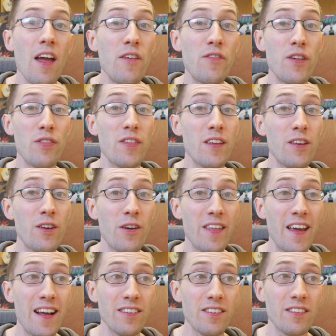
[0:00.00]
If you think you know
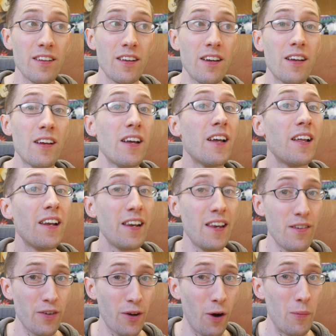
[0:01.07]
the answer,
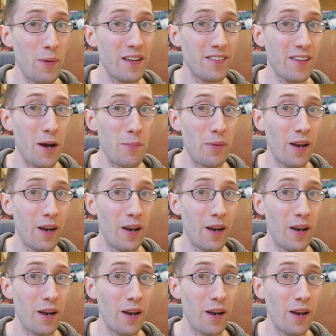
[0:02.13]
leave a comment down